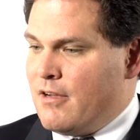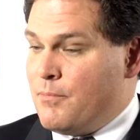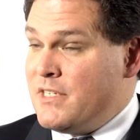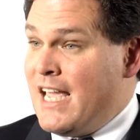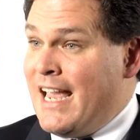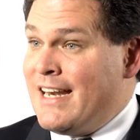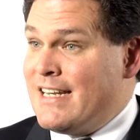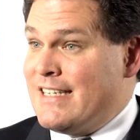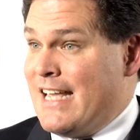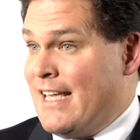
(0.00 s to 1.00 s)

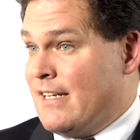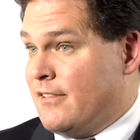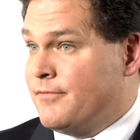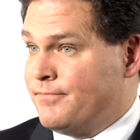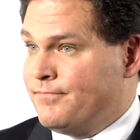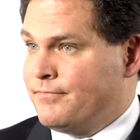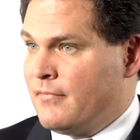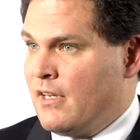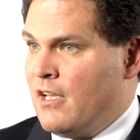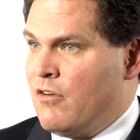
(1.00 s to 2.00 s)
obtain data
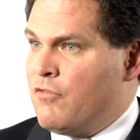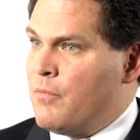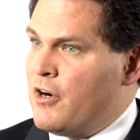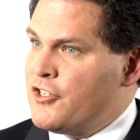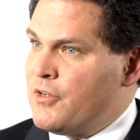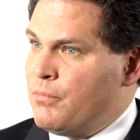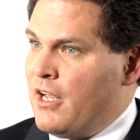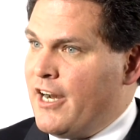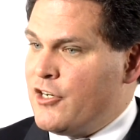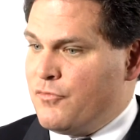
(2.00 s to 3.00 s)
from our
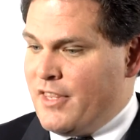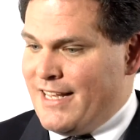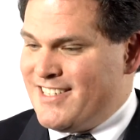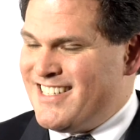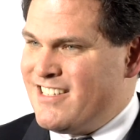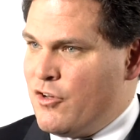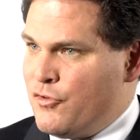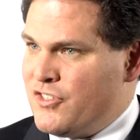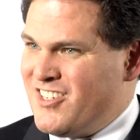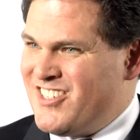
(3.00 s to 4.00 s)
suppliers for
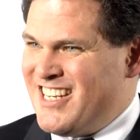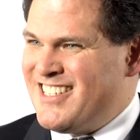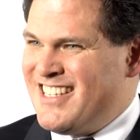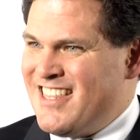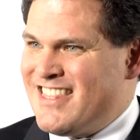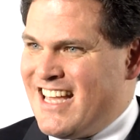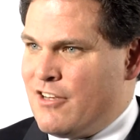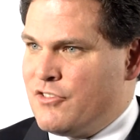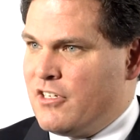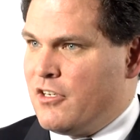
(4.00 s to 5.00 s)
those
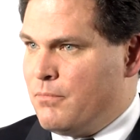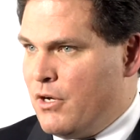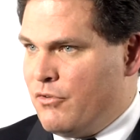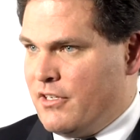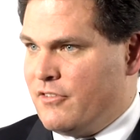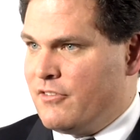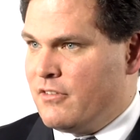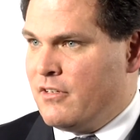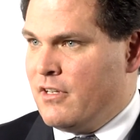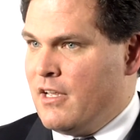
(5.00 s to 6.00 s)
60,000 components,
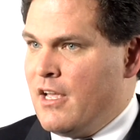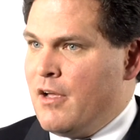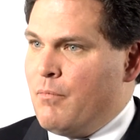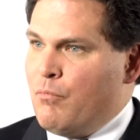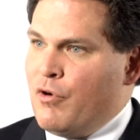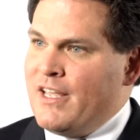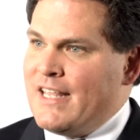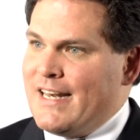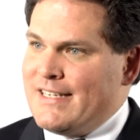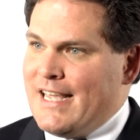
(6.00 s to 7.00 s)
bring
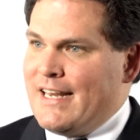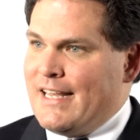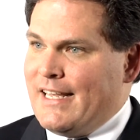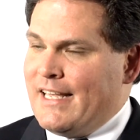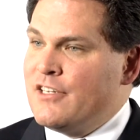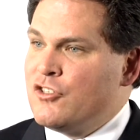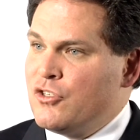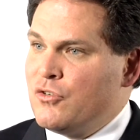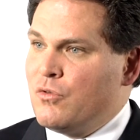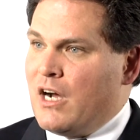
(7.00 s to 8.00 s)
that data
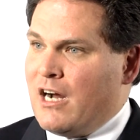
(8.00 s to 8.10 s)
into